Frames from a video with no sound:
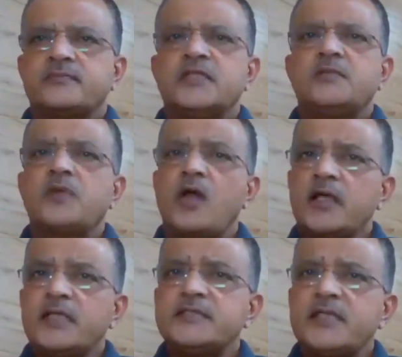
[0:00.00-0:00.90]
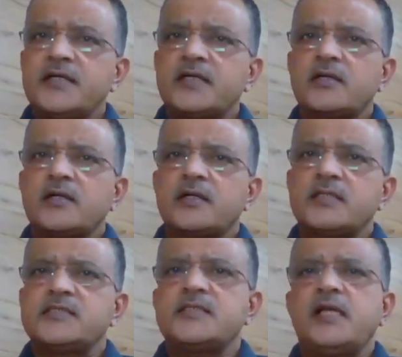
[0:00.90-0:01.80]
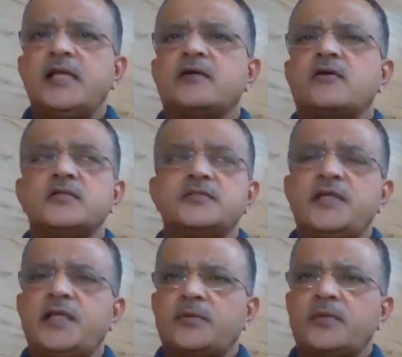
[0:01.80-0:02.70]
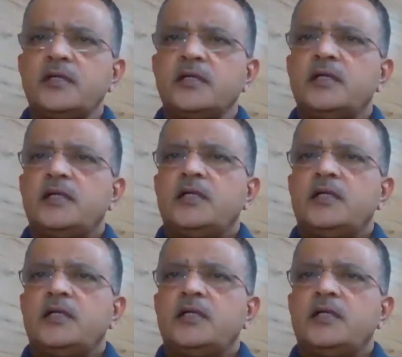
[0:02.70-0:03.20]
Now, the block is then reconciled across the network